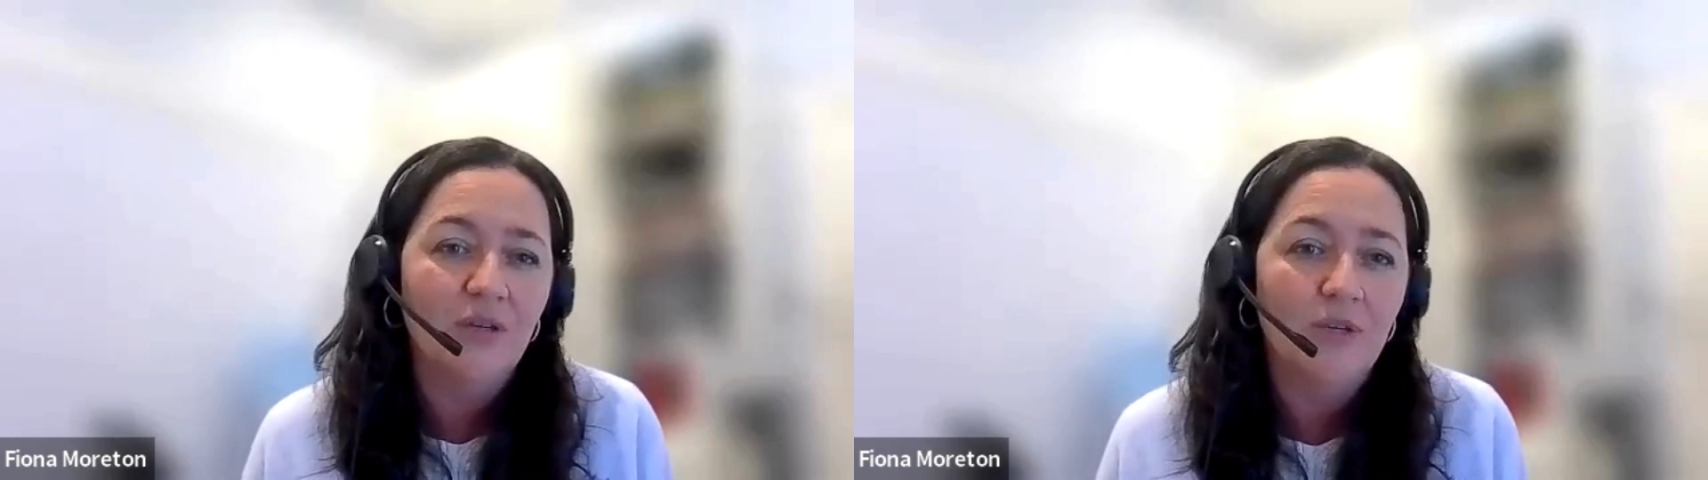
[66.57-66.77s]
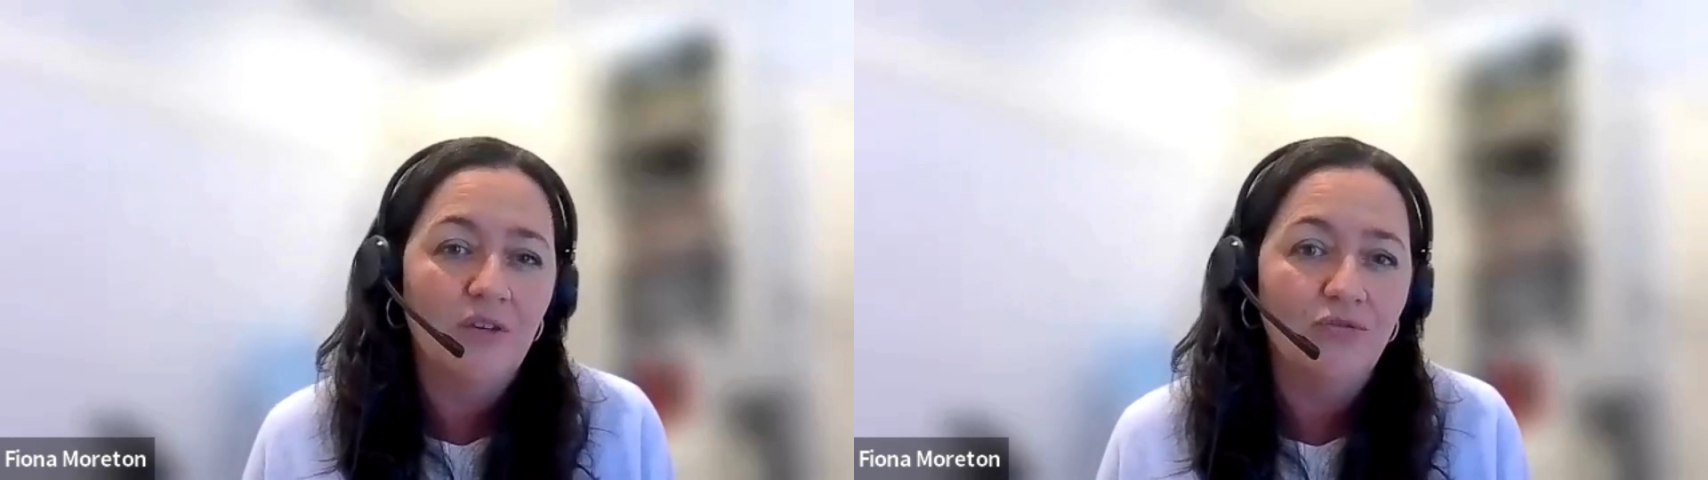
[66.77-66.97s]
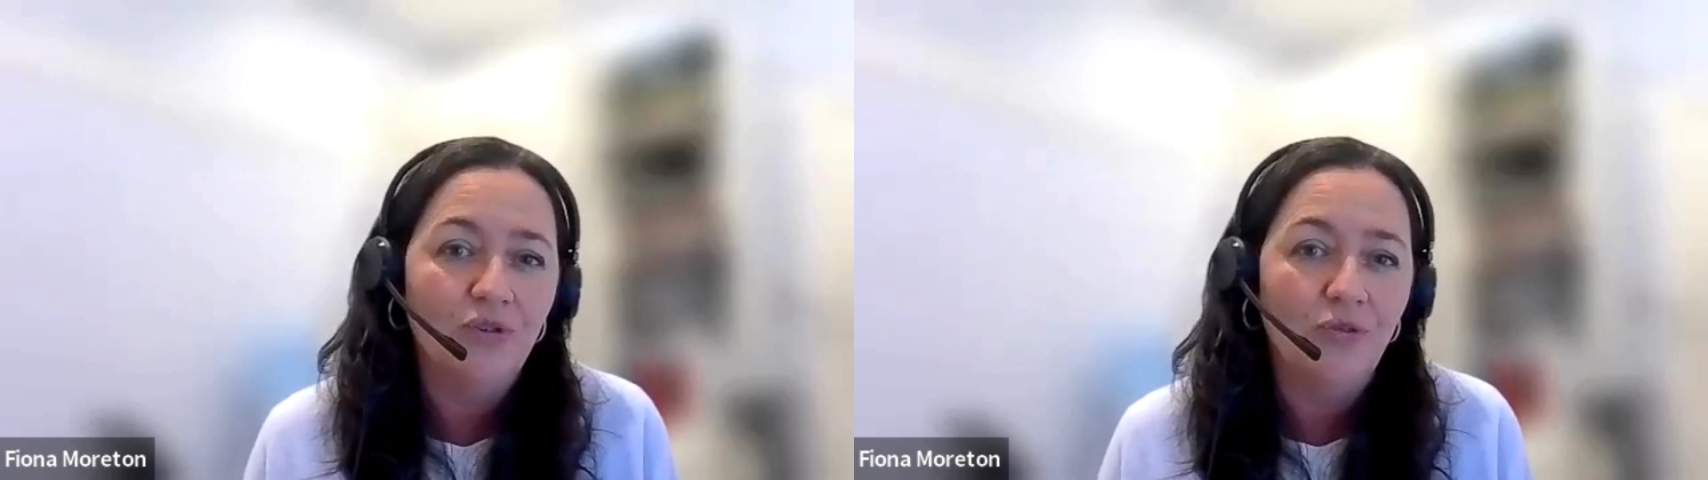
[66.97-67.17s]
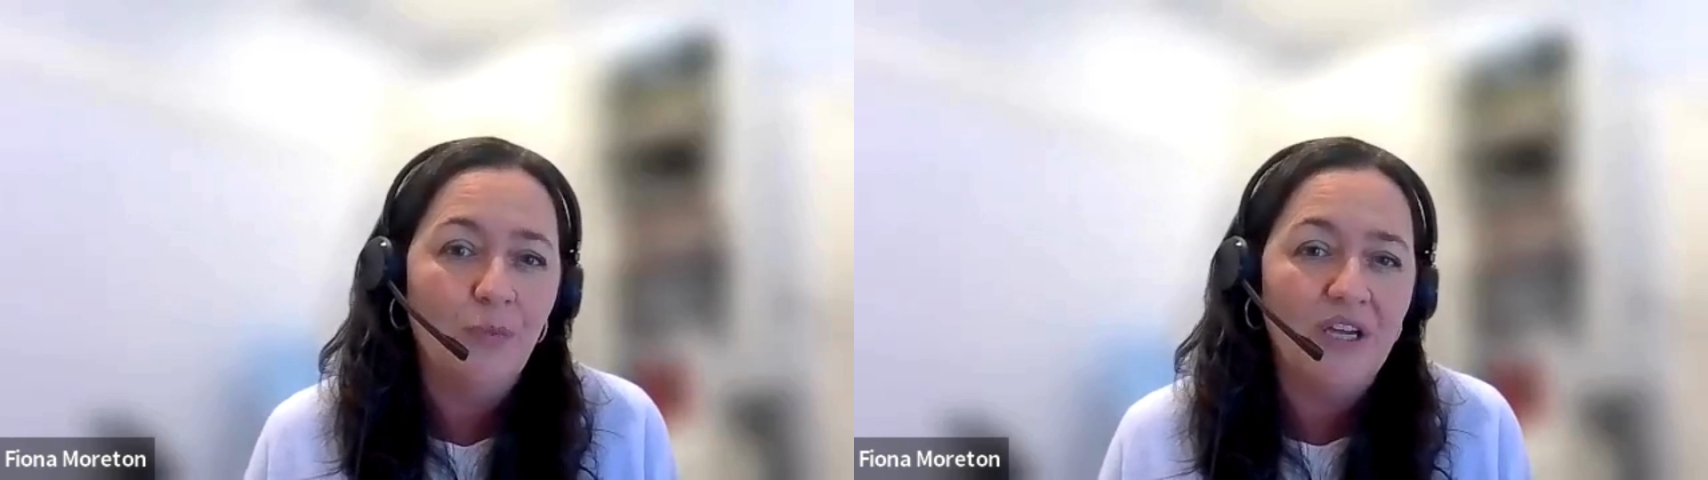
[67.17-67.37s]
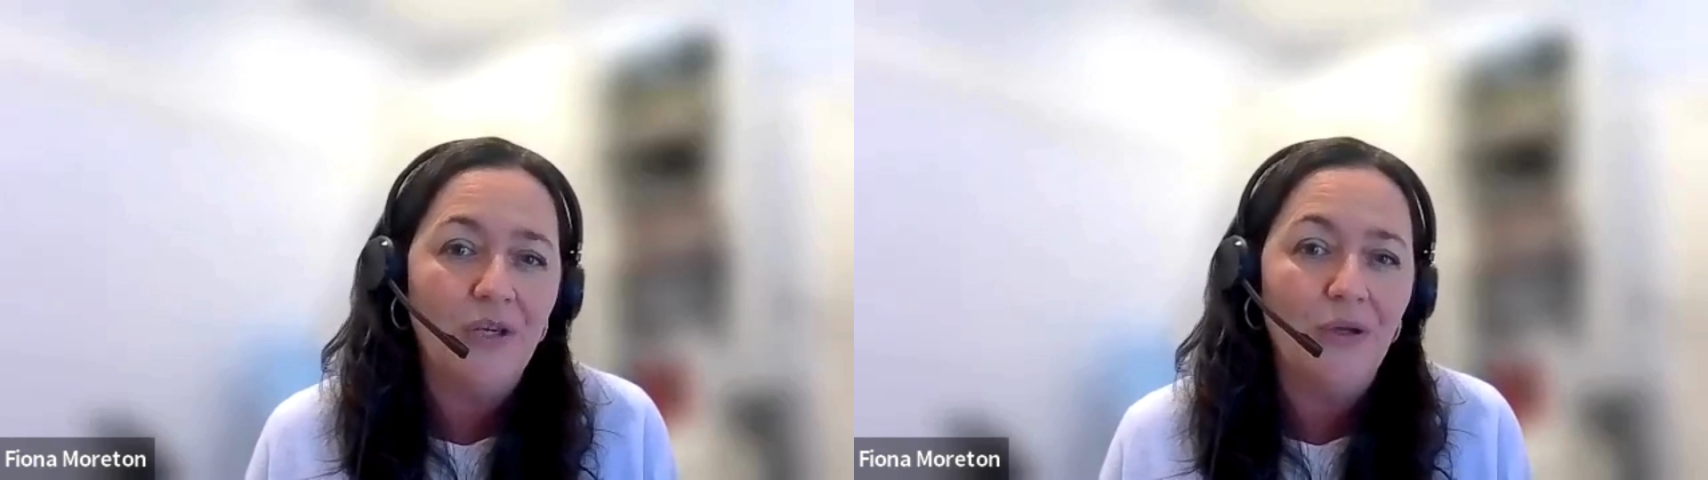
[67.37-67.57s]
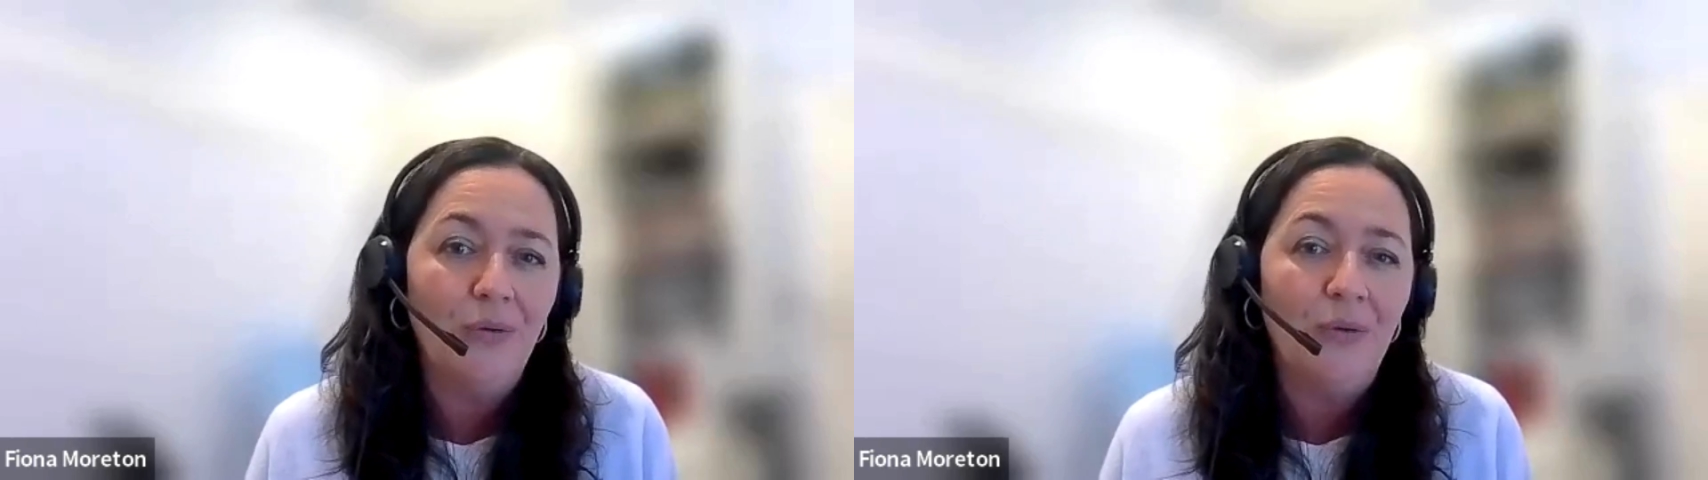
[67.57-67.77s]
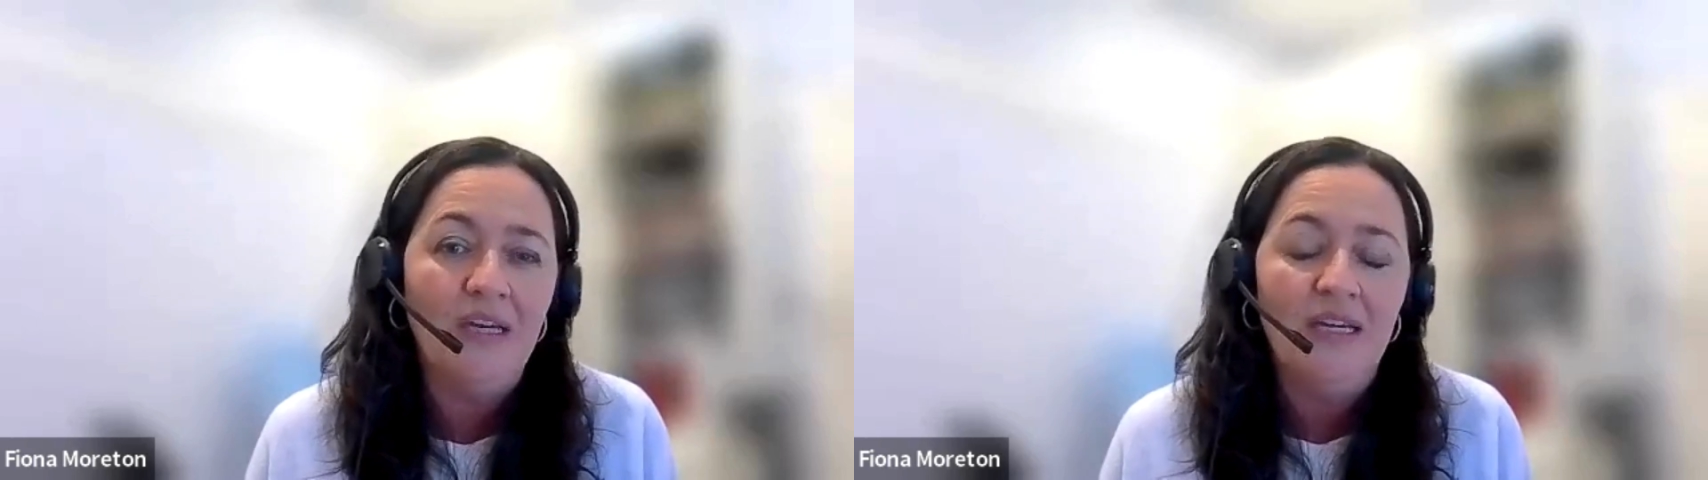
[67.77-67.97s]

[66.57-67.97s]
can be controlled by you.